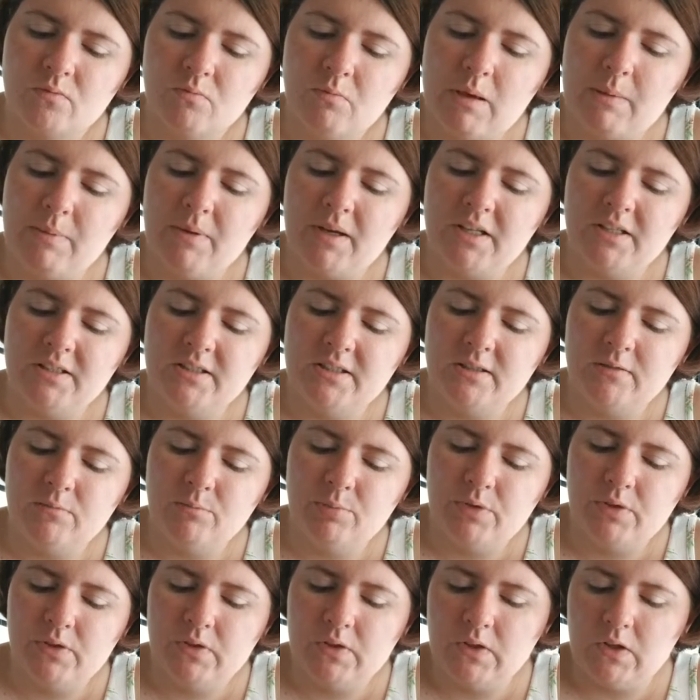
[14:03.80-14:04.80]
Maybe I just
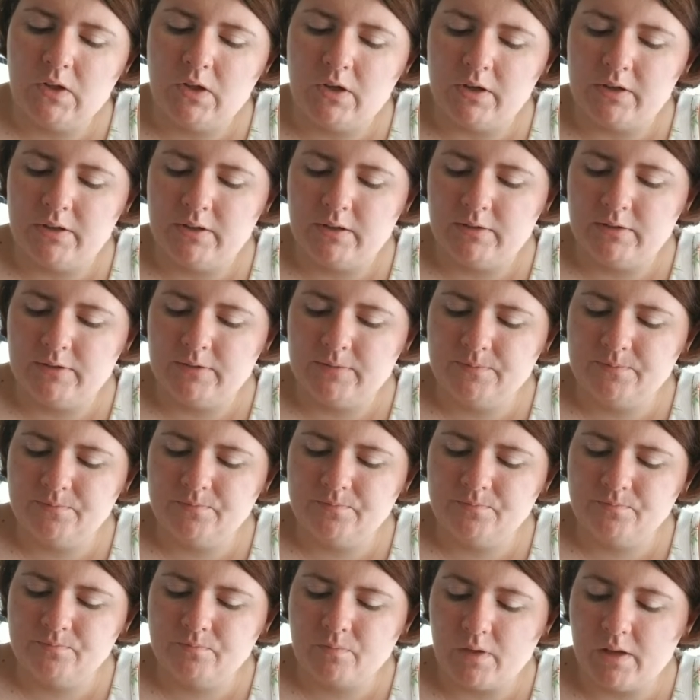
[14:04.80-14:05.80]
didn't put it in long enough.
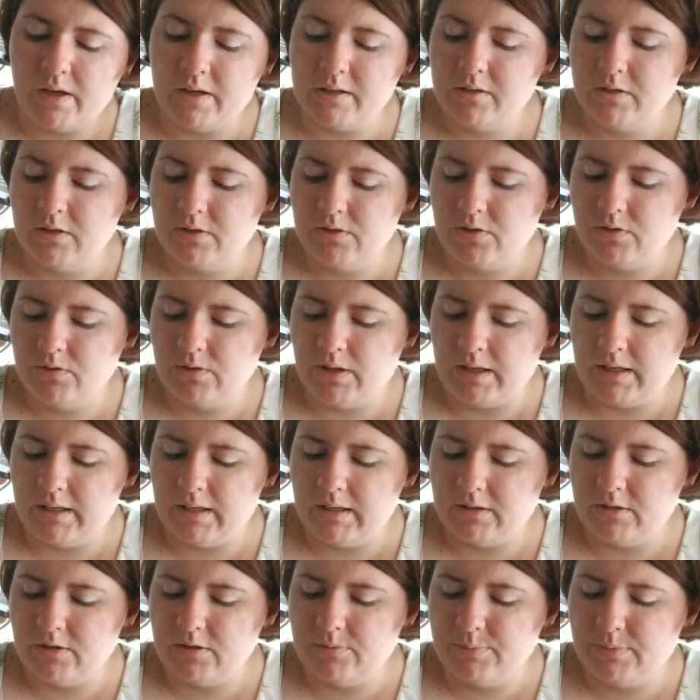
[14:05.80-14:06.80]
I could do that
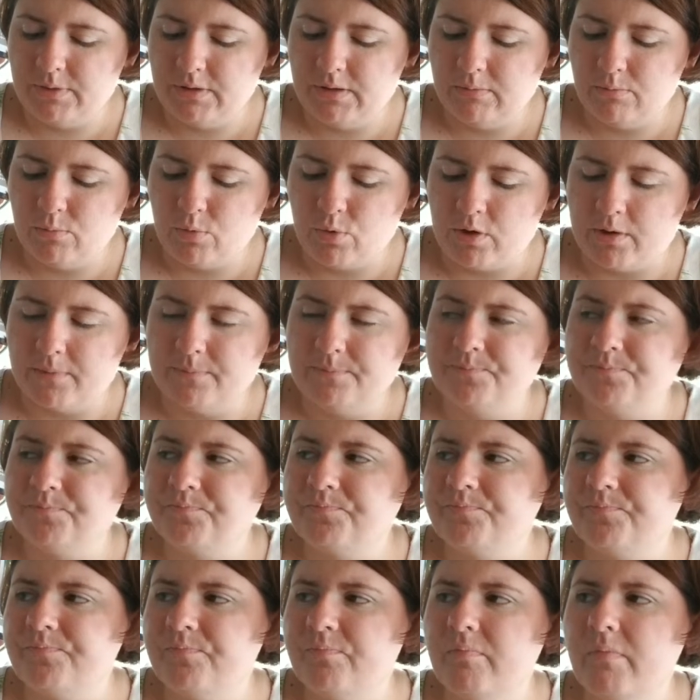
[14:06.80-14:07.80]
again, just put it in more.
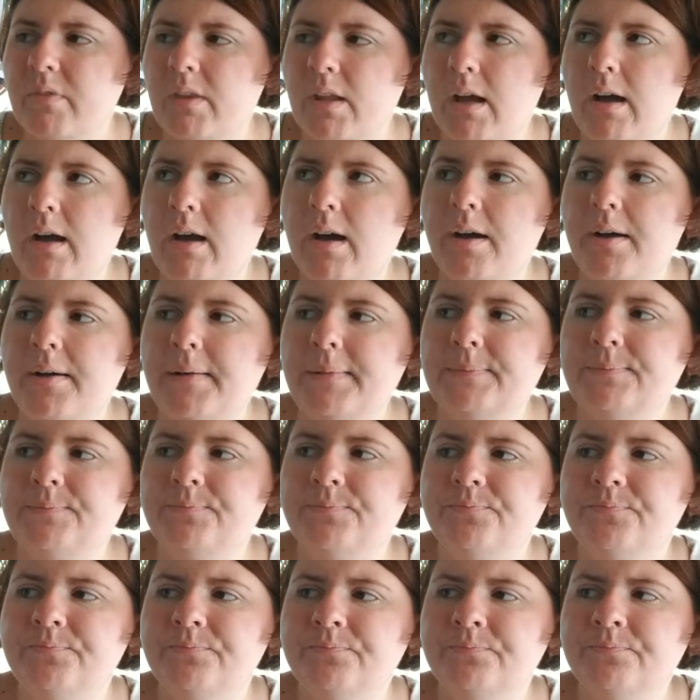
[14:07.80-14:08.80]
Tell
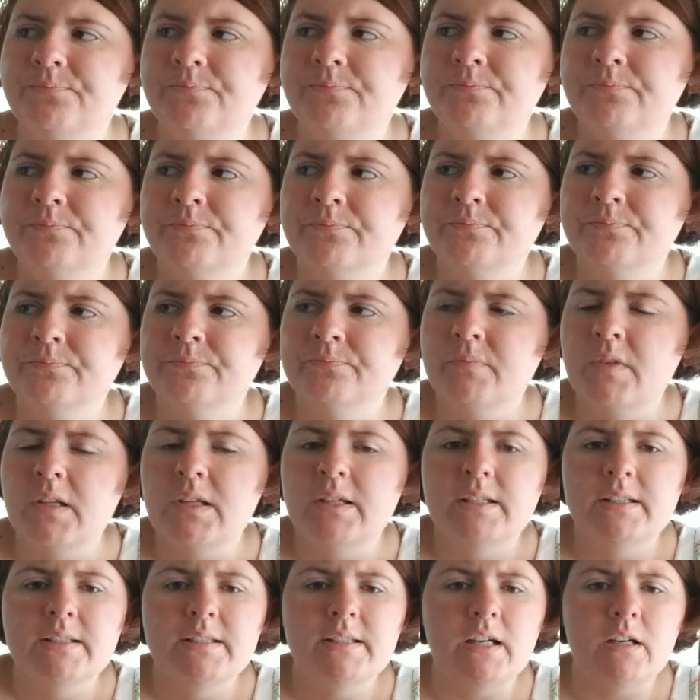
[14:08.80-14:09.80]

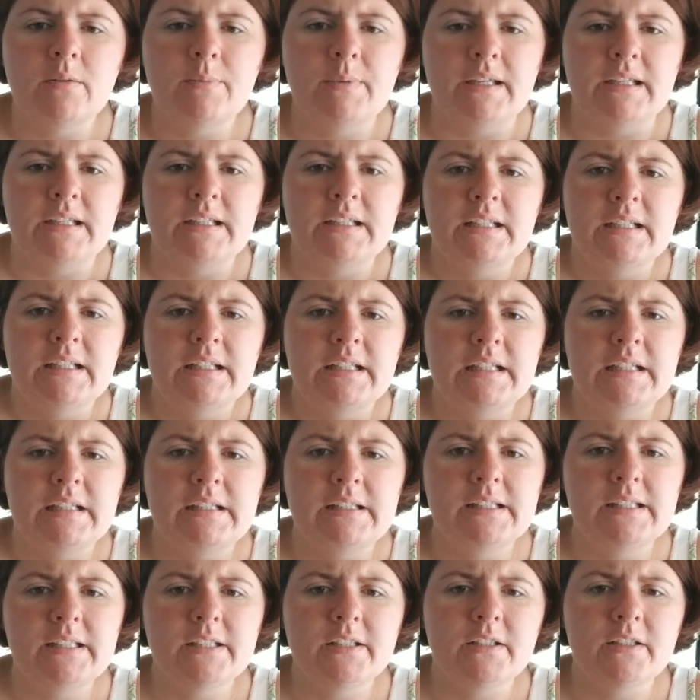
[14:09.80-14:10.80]
me,
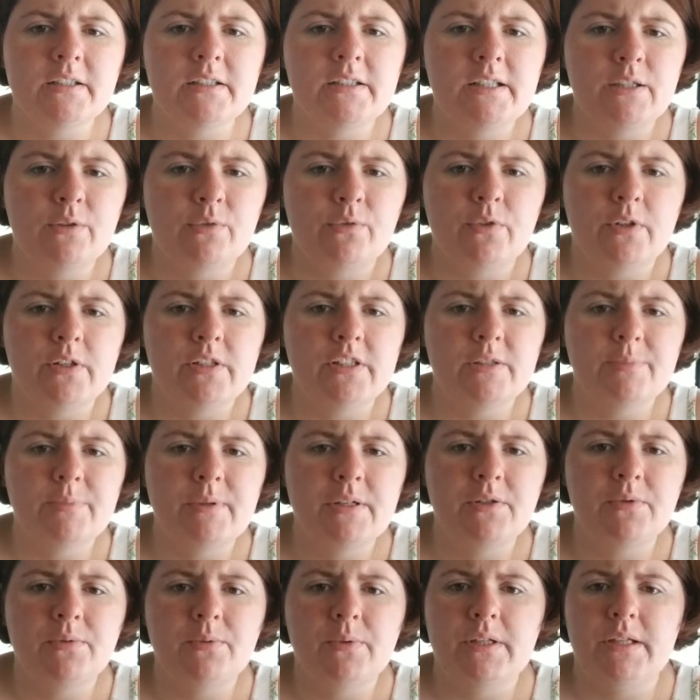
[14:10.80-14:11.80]
is there a difference
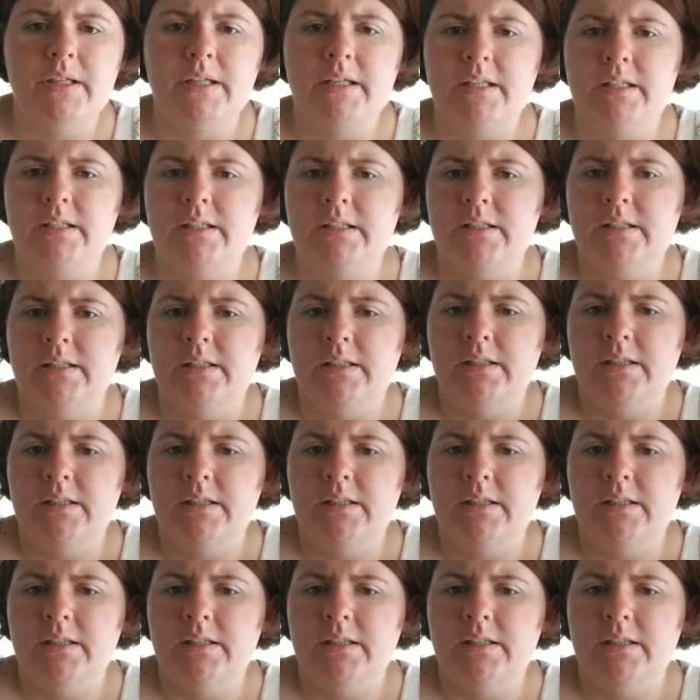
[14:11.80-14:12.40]
between